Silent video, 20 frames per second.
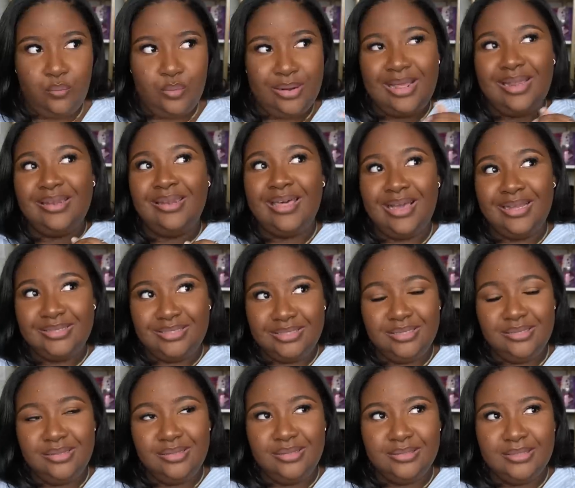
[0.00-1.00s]
when I last
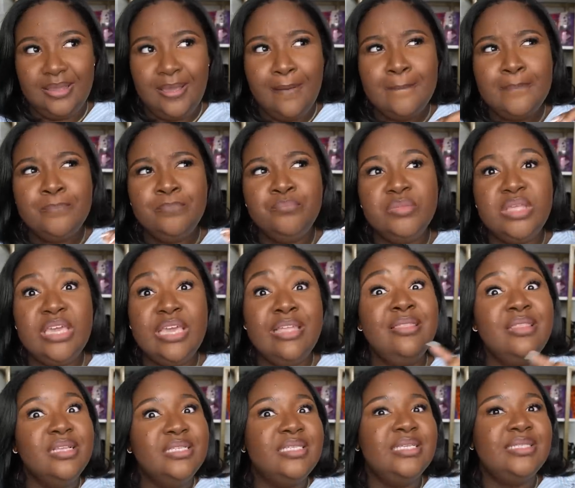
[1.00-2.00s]
looked
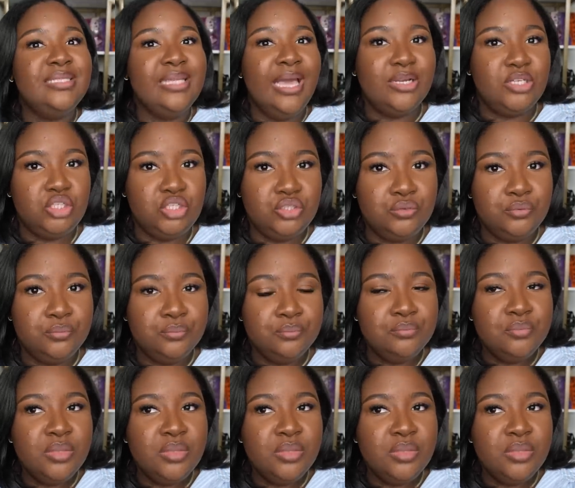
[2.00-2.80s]
in this exact shoe.